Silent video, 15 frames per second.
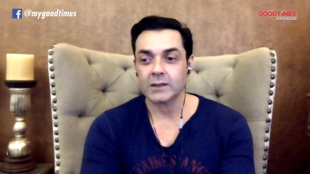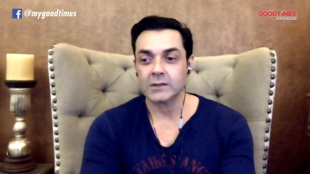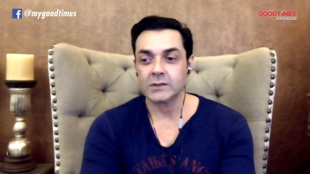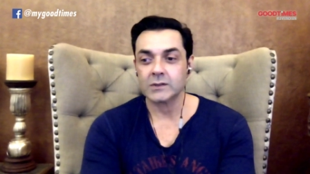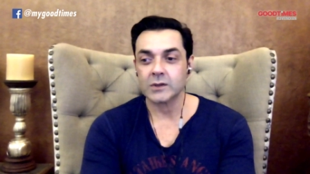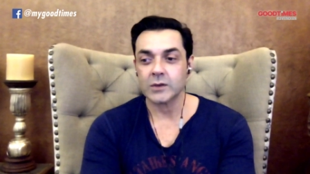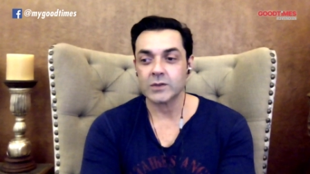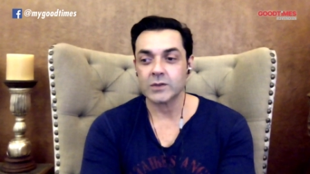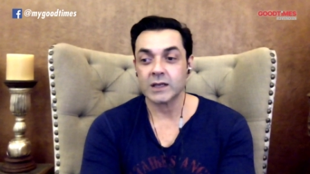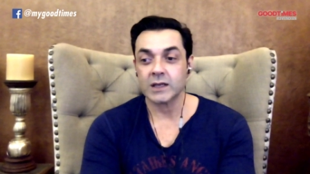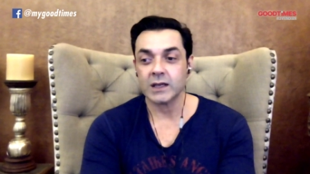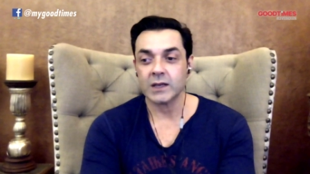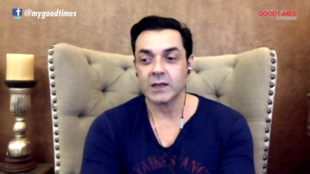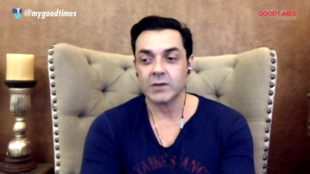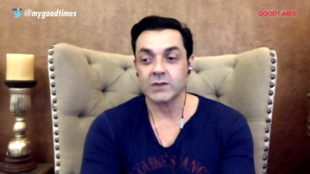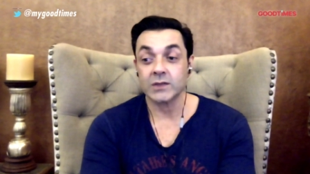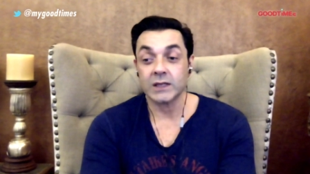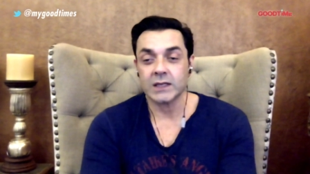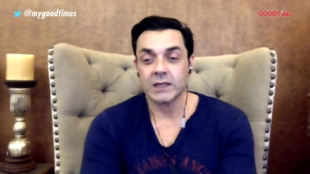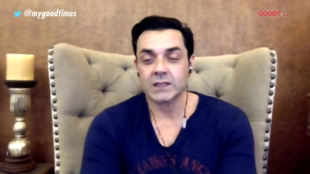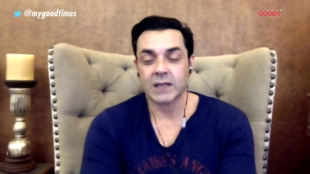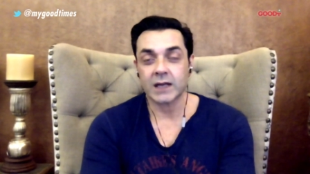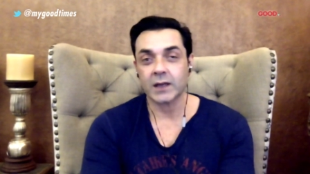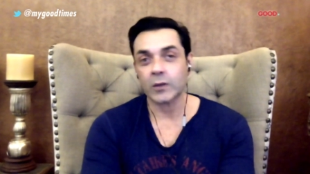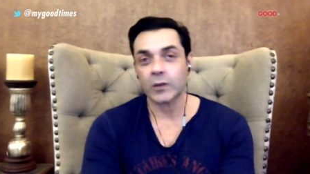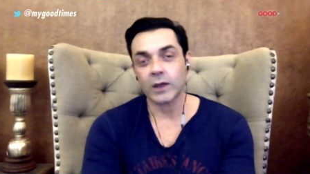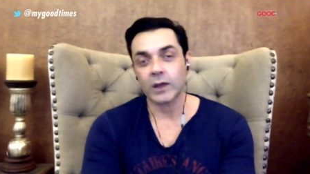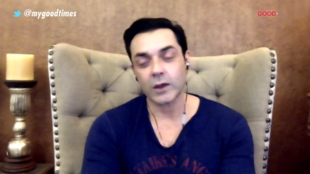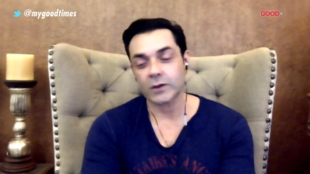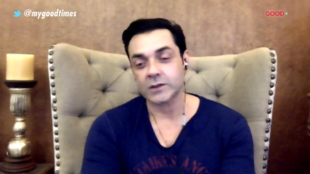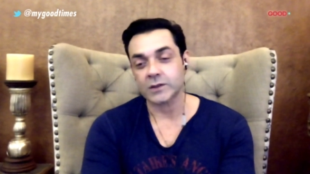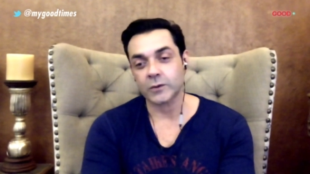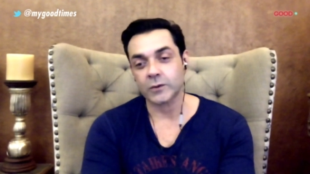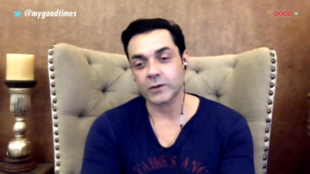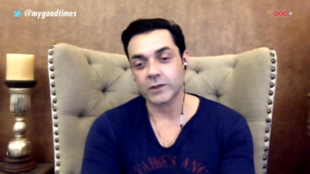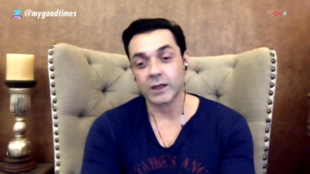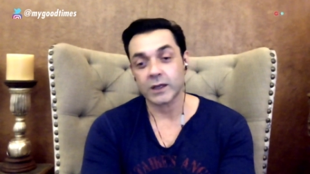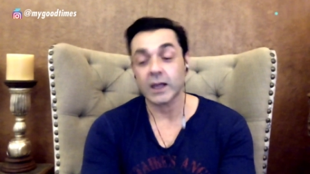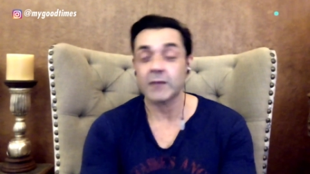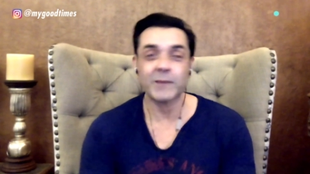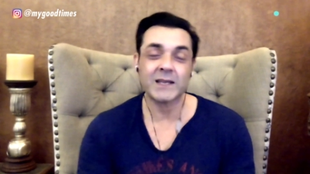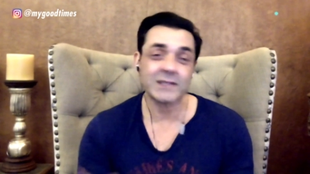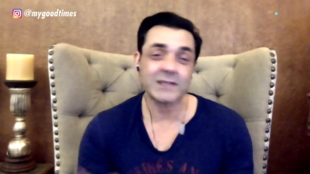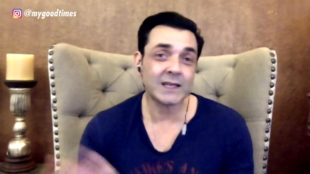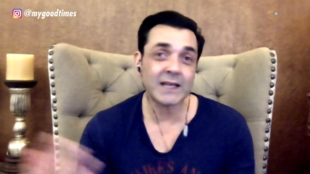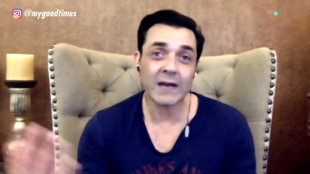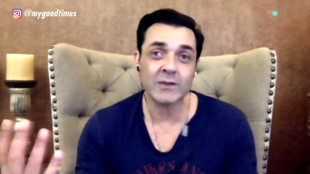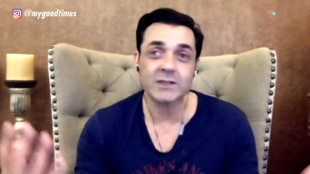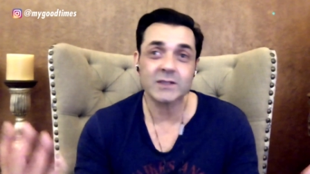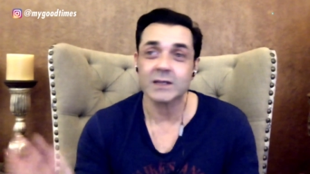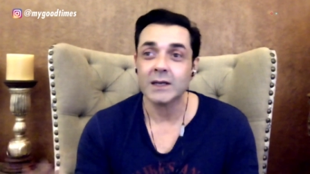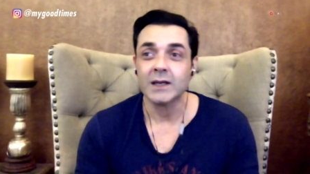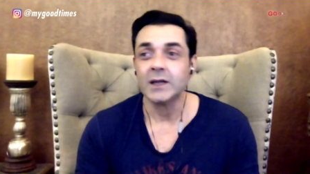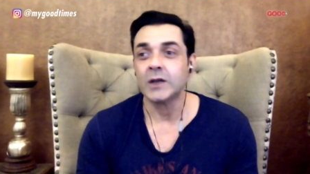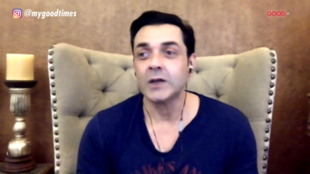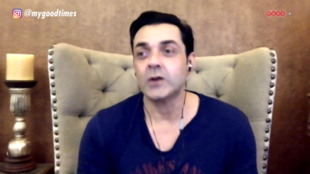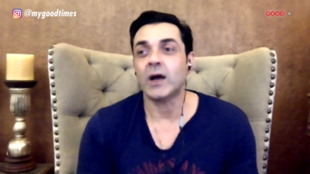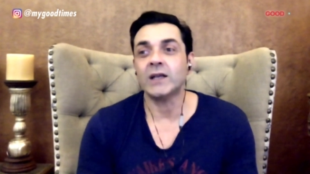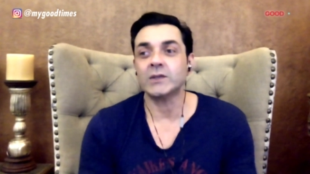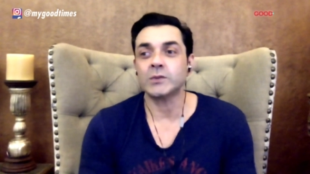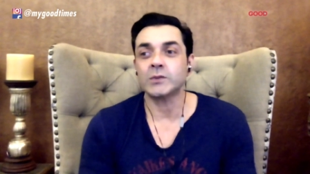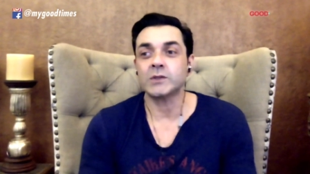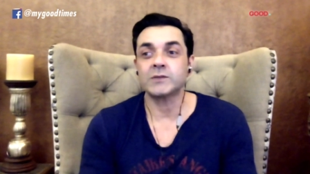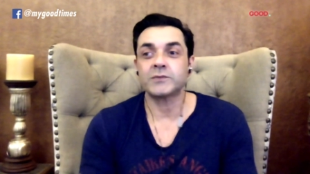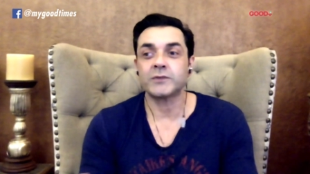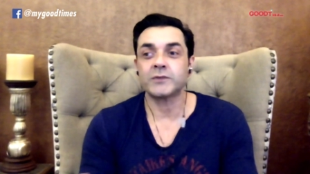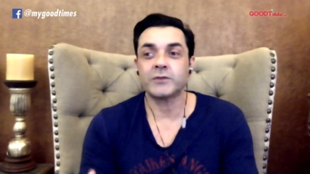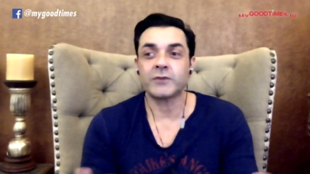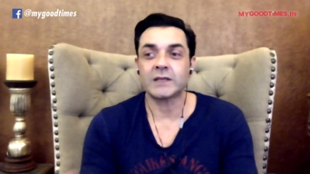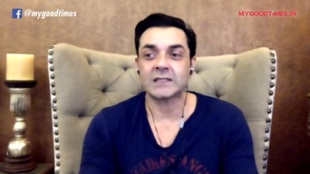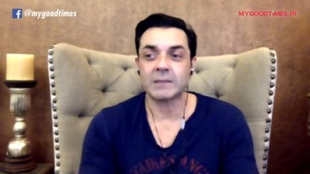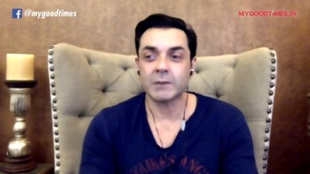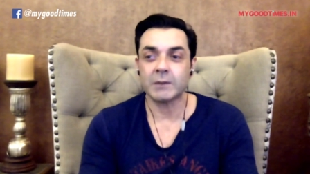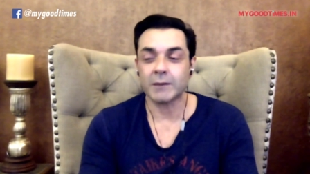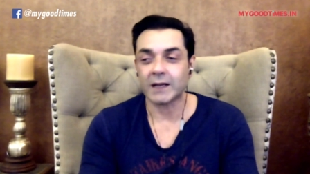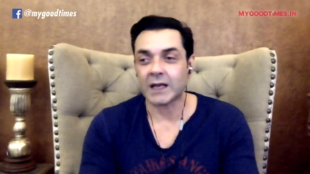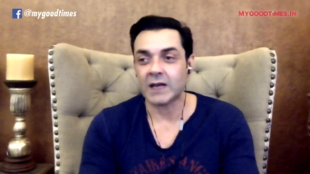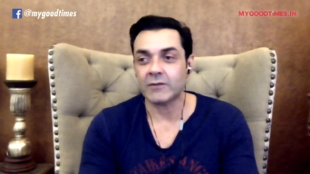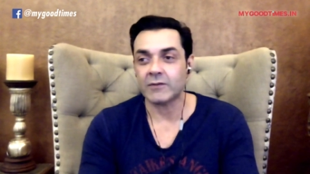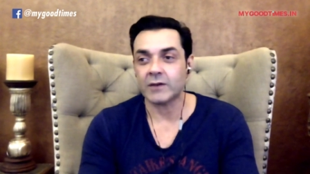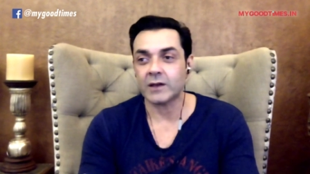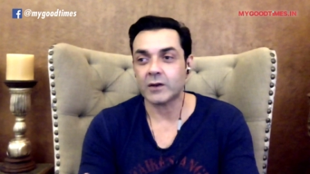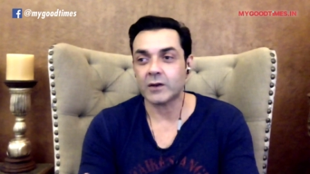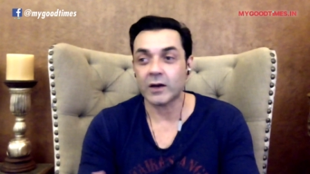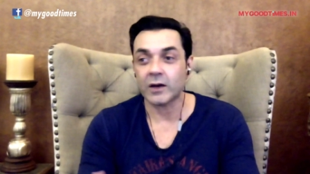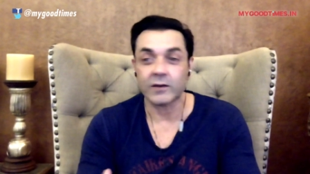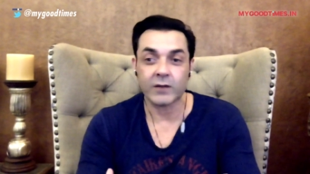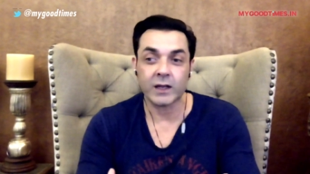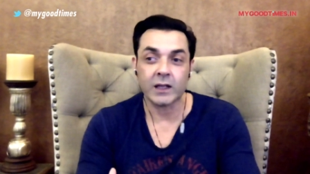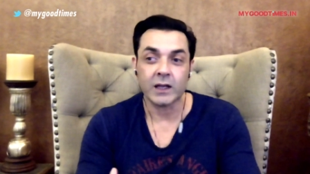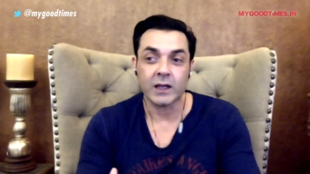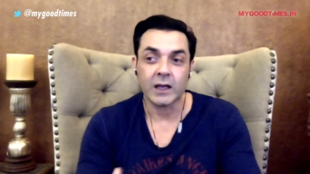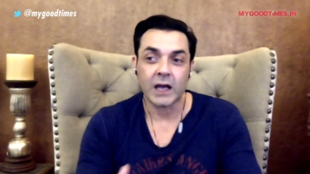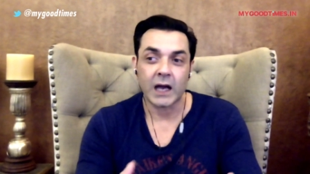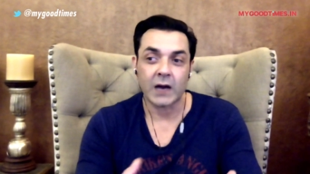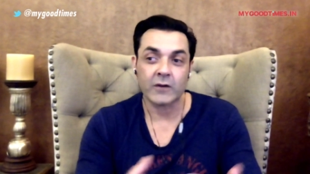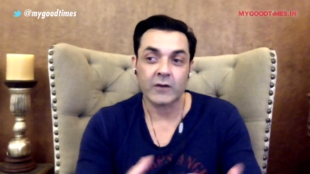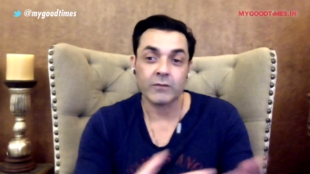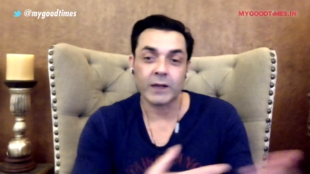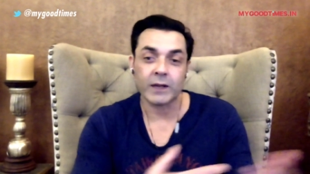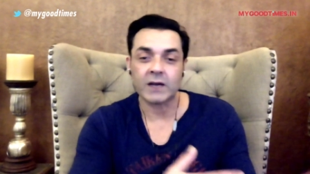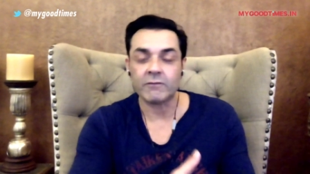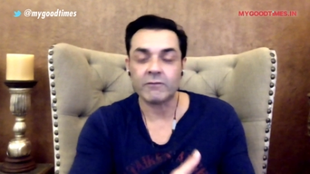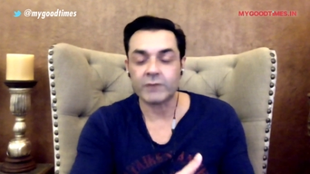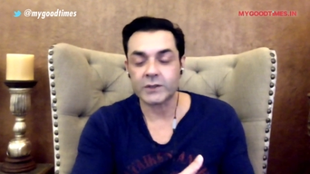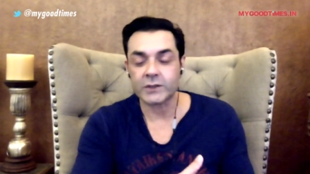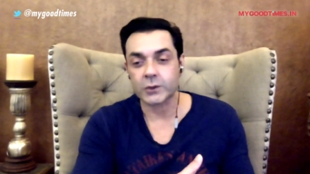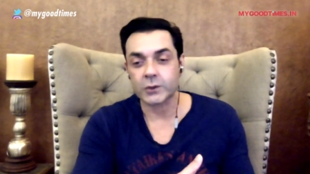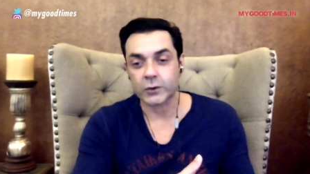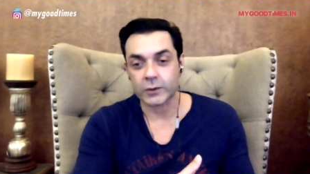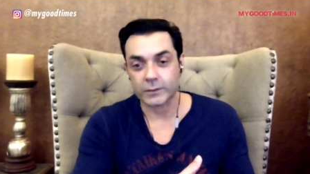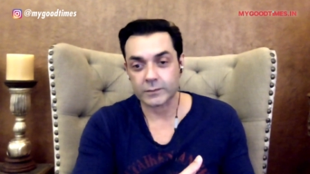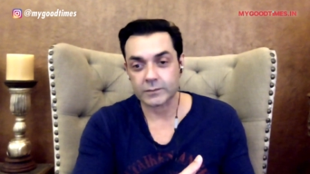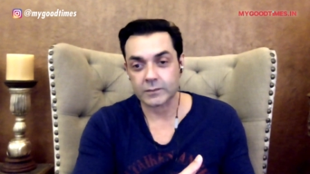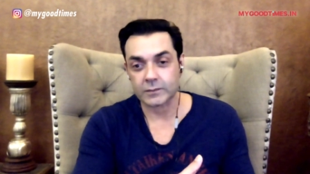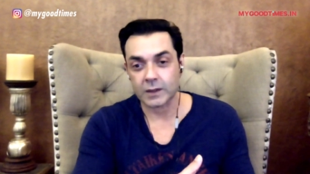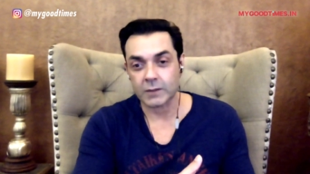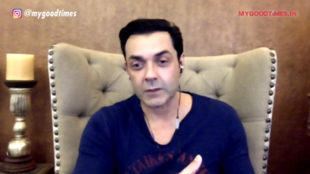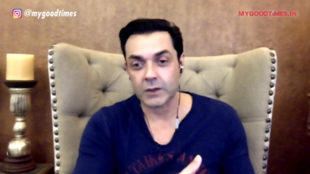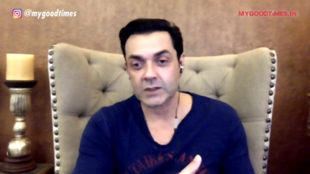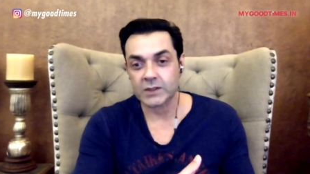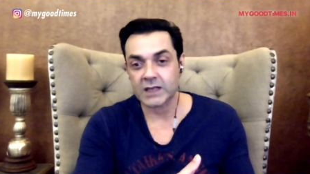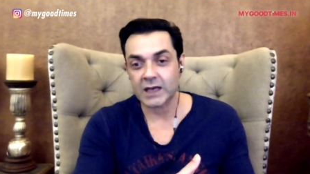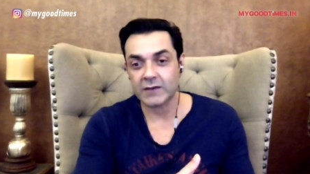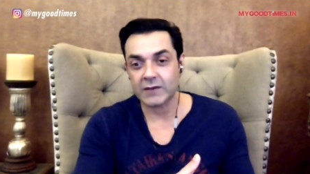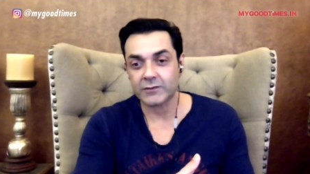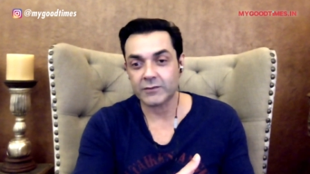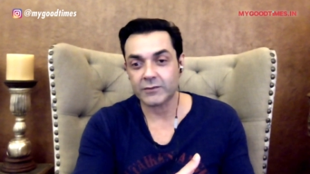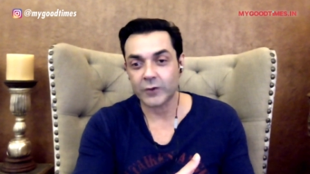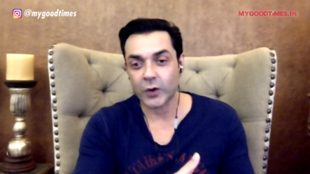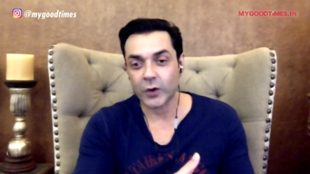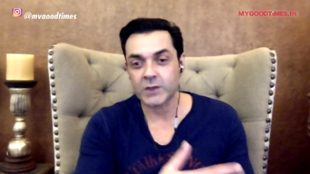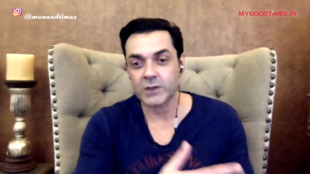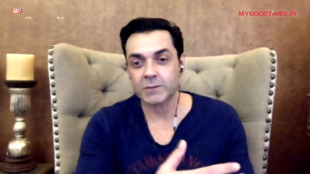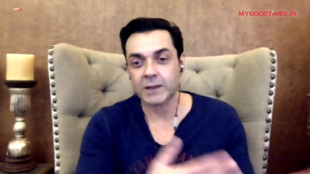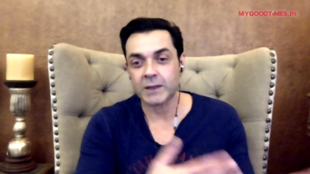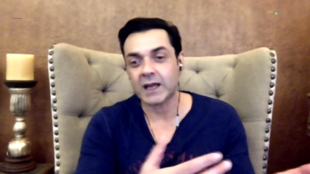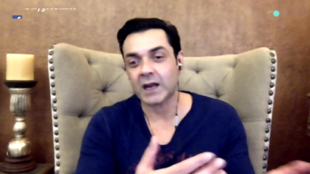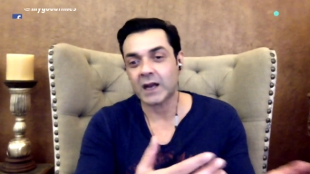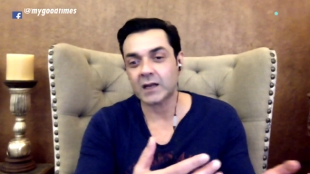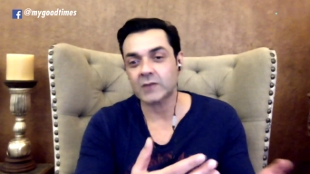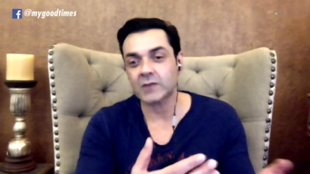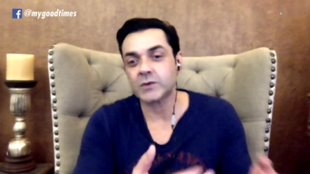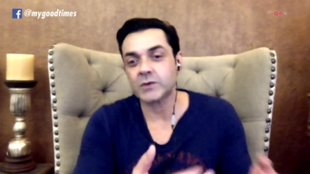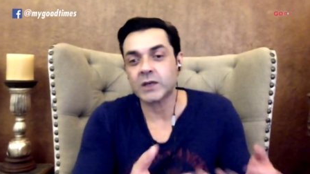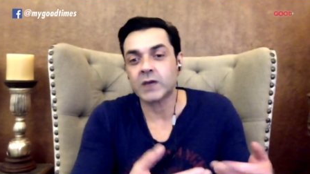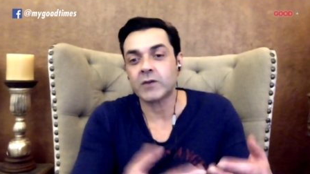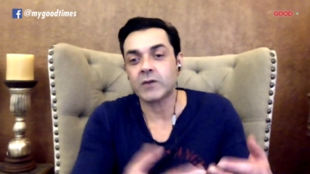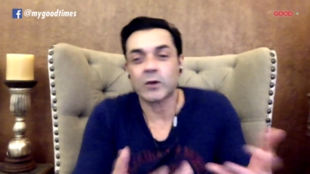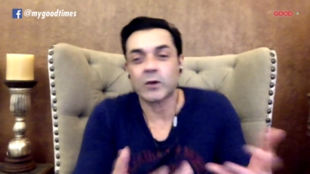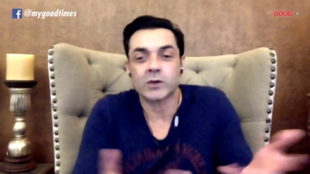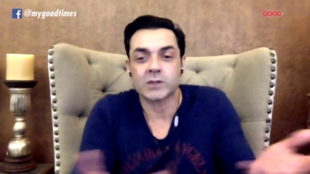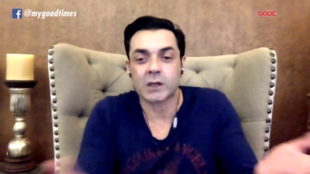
So it was it was really exciting working on this project. It basically, I was you know I just was for the first time in my life in not in a very out of my comfort zone because I have always played characters which were given because